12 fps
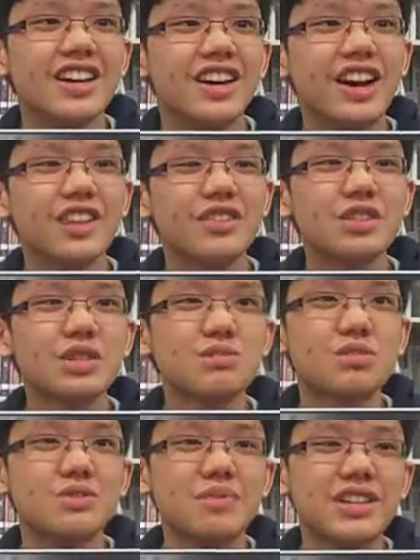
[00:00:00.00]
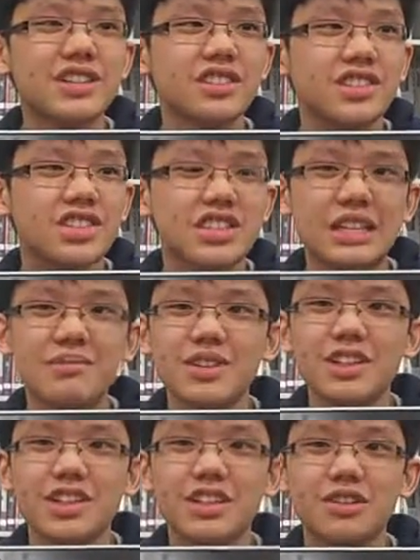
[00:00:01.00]
Others were basically
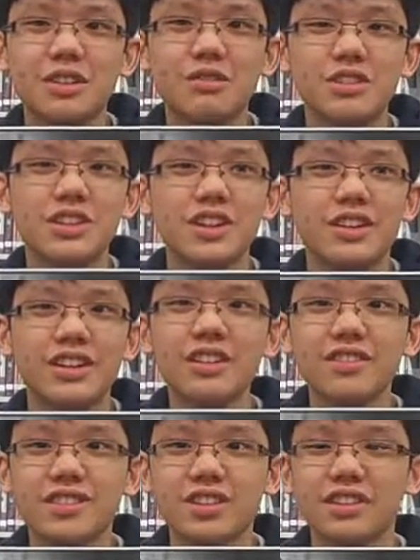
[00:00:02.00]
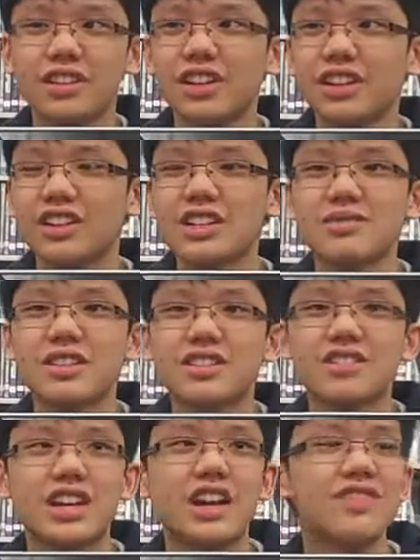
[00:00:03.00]
sleeping in their own urine for a large amount of
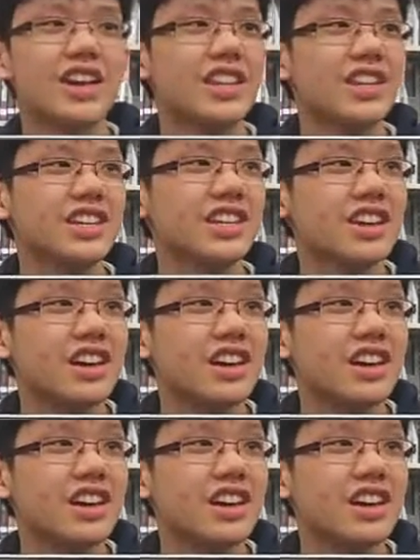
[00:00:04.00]
times, and the